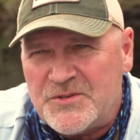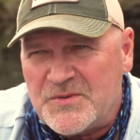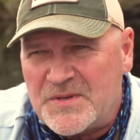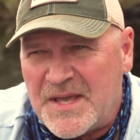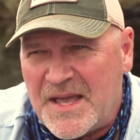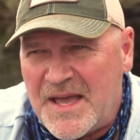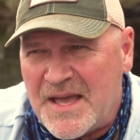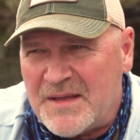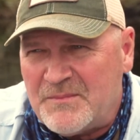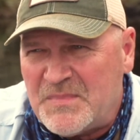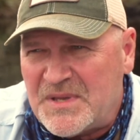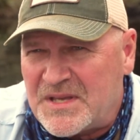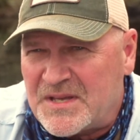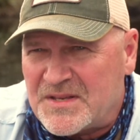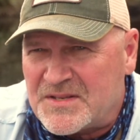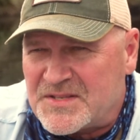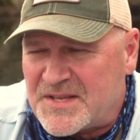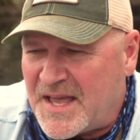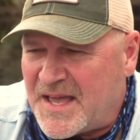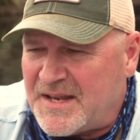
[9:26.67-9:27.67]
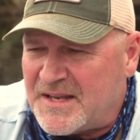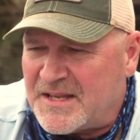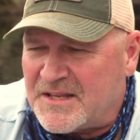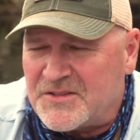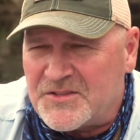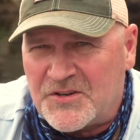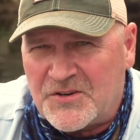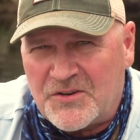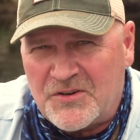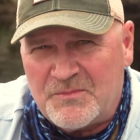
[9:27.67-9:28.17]
you can because that
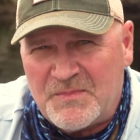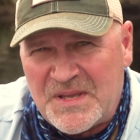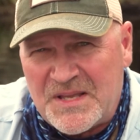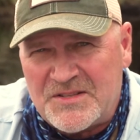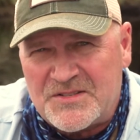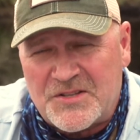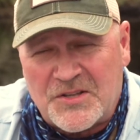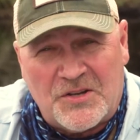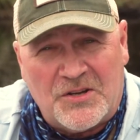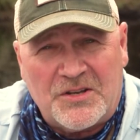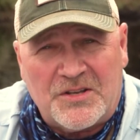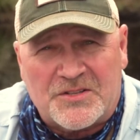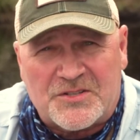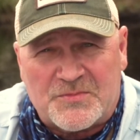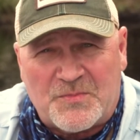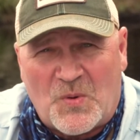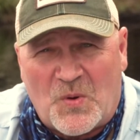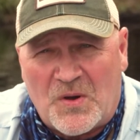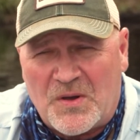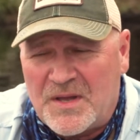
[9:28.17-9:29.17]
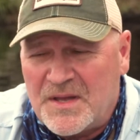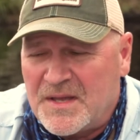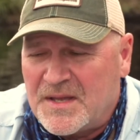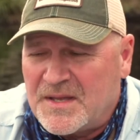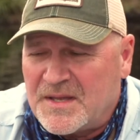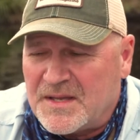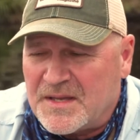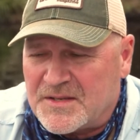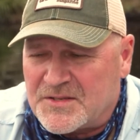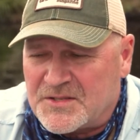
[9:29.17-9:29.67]
in turn means the hook
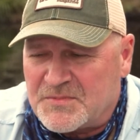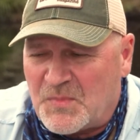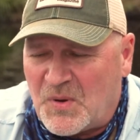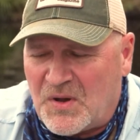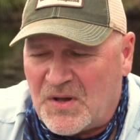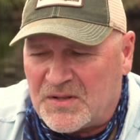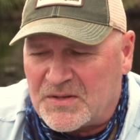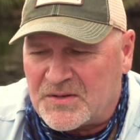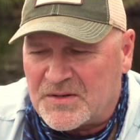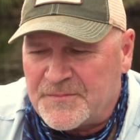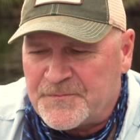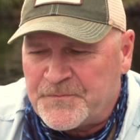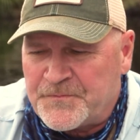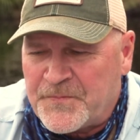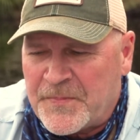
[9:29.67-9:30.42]
is smaller.